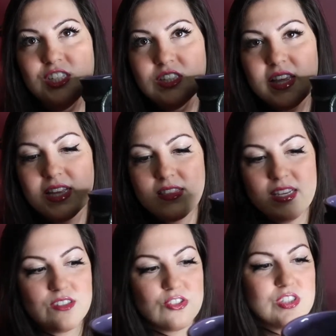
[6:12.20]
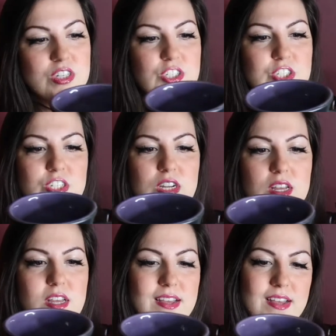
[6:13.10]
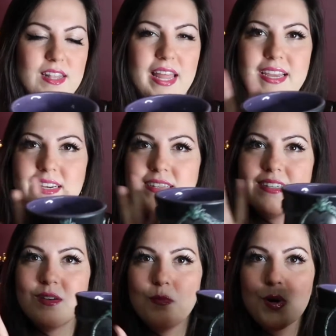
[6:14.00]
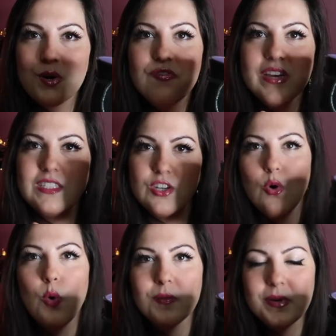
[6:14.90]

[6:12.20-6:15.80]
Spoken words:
just think these are such like perfect decor